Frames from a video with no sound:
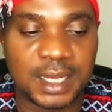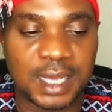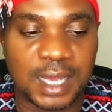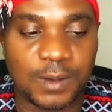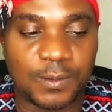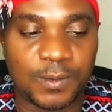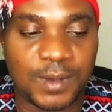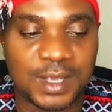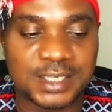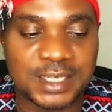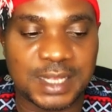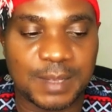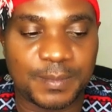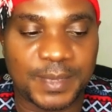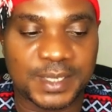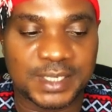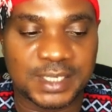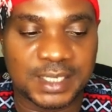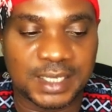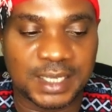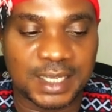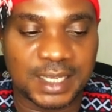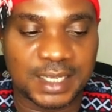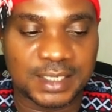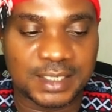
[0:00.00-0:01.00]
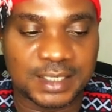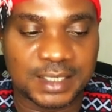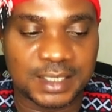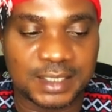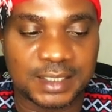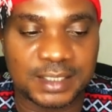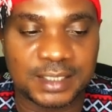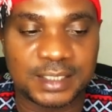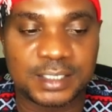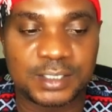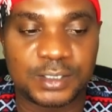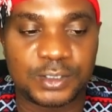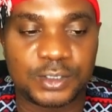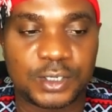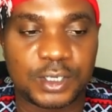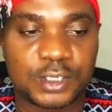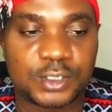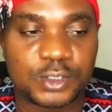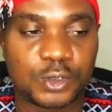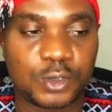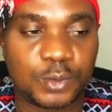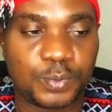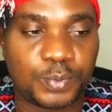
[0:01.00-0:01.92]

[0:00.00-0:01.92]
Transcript: And once that person gets it, just